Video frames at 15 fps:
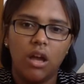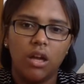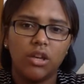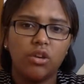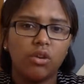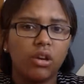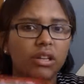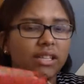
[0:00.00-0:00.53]

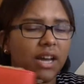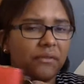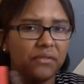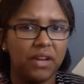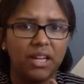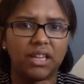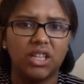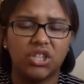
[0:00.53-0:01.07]
you could
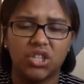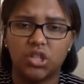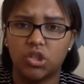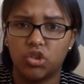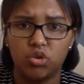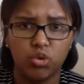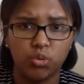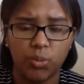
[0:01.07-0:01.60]
definitely just
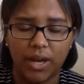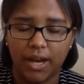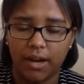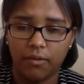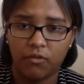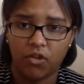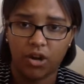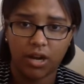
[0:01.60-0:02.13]
use
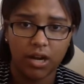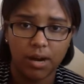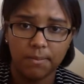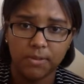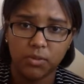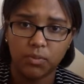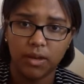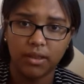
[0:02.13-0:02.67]
whatever it
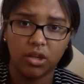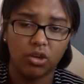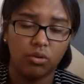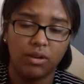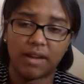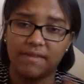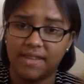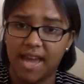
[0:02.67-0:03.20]
comes with. You
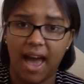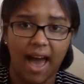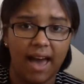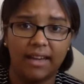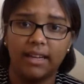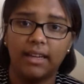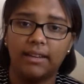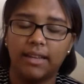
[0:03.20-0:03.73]
don't have to
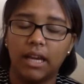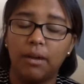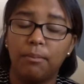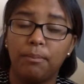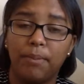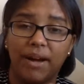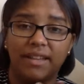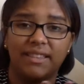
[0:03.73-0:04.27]
add anything,
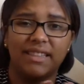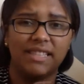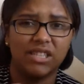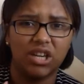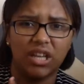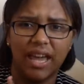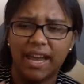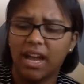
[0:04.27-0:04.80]
but these
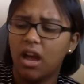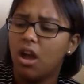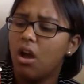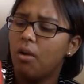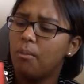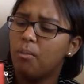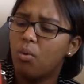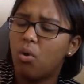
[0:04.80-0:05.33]
are like
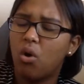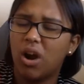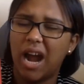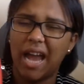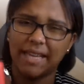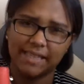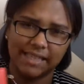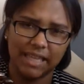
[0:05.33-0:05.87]
more
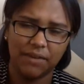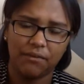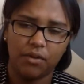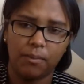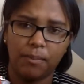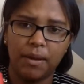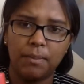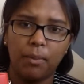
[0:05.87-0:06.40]
I see for
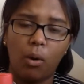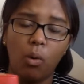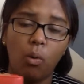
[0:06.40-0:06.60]
people